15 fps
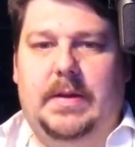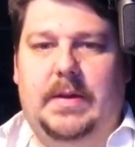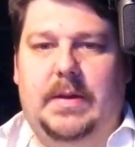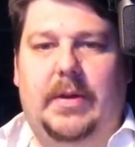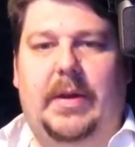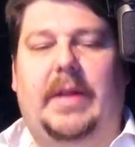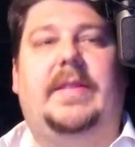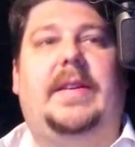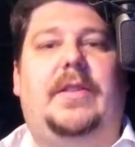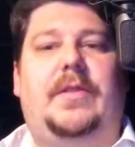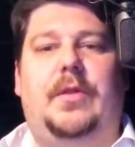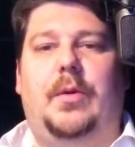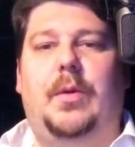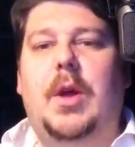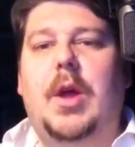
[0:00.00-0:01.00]
Okay, take
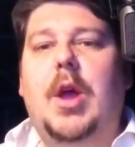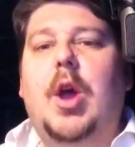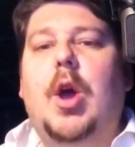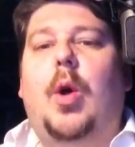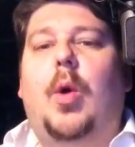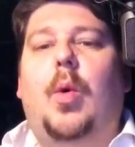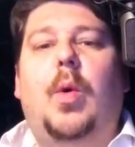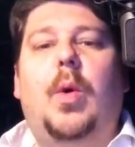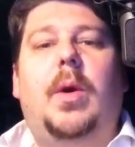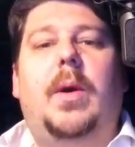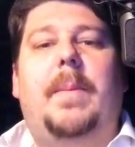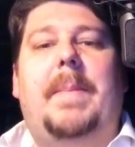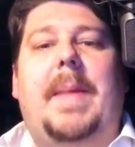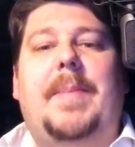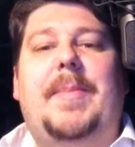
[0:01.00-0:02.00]
two.
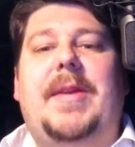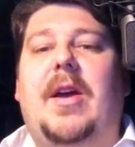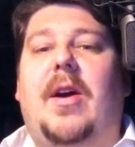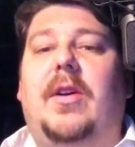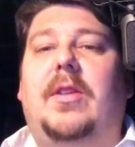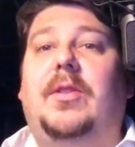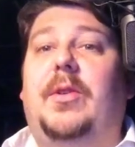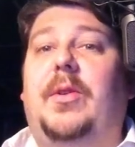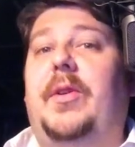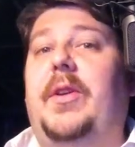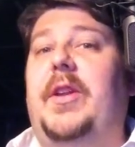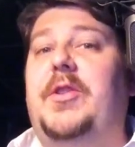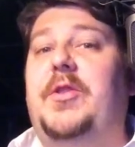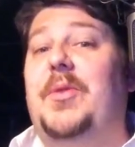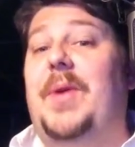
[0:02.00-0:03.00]
Or maybe I'll
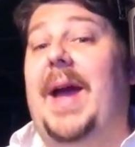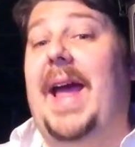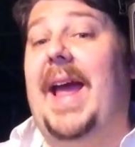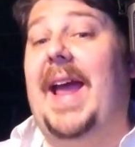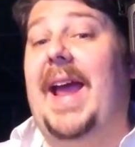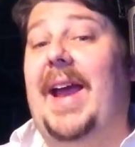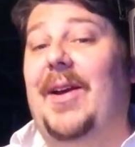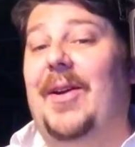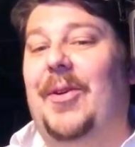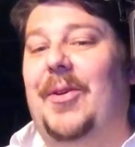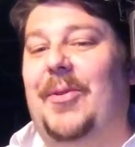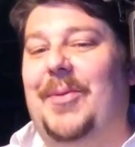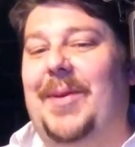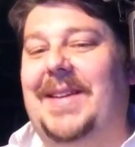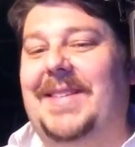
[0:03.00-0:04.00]
learn a new
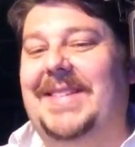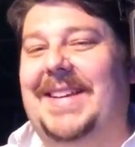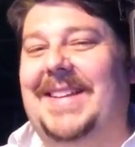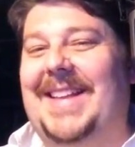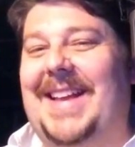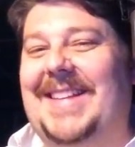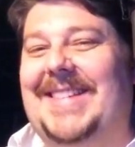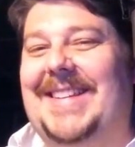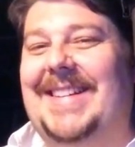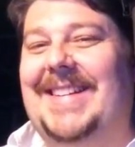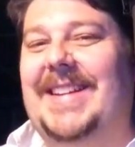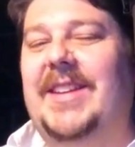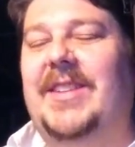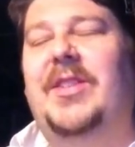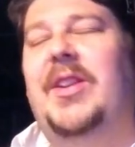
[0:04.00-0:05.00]
hair-raising
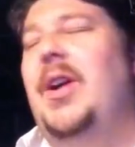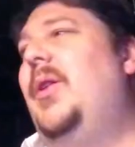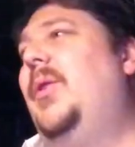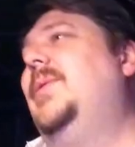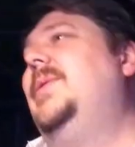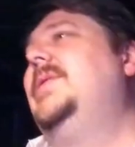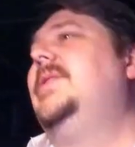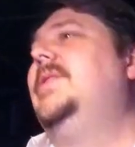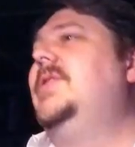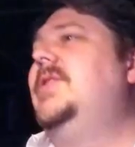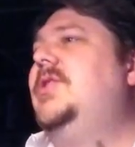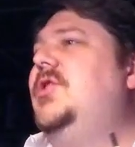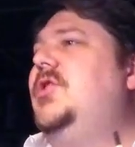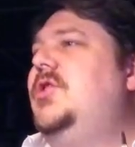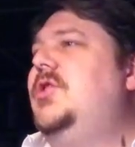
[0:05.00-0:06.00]
lesson. No.
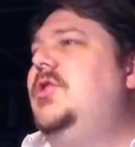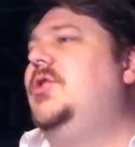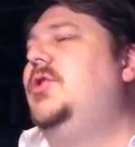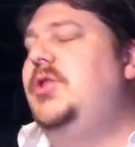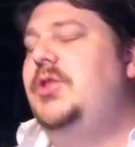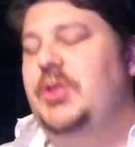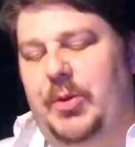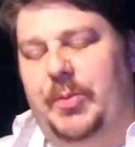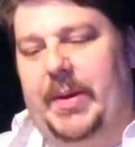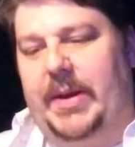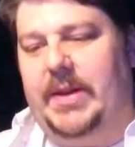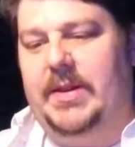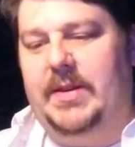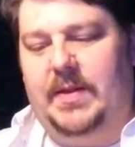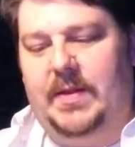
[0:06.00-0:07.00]

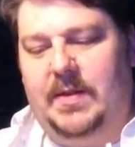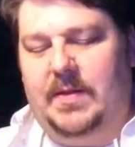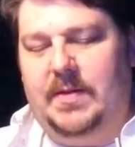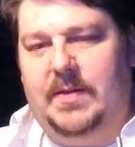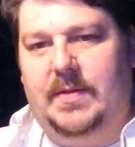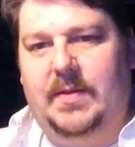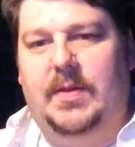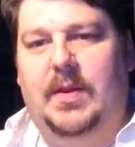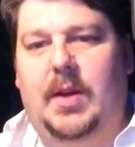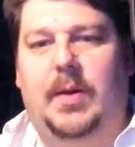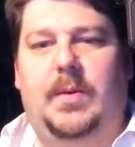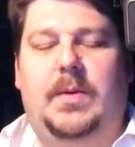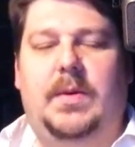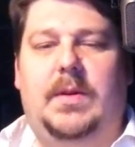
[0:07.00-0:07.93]
Stupid. No.